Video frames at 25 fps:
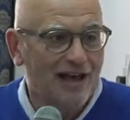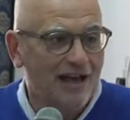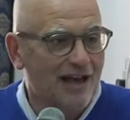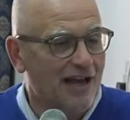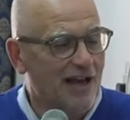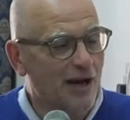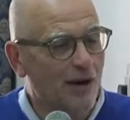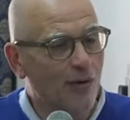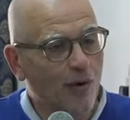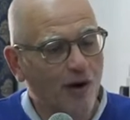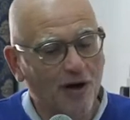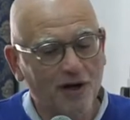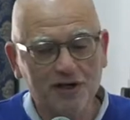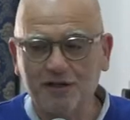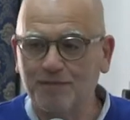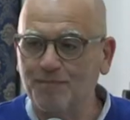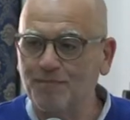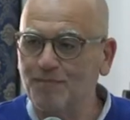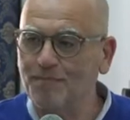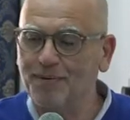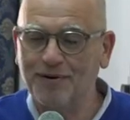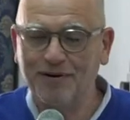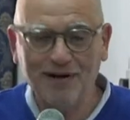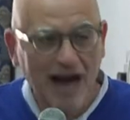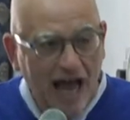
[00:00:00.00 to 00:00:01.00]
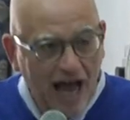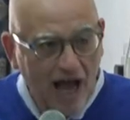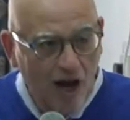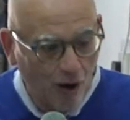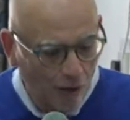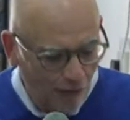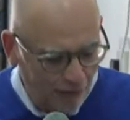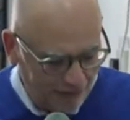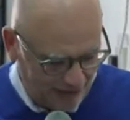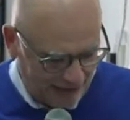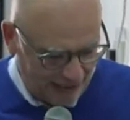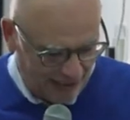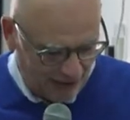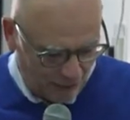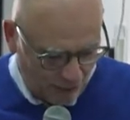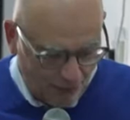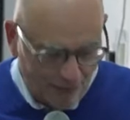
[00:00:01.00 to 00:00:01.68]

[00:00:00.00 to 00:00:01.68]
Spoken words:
He was proud, and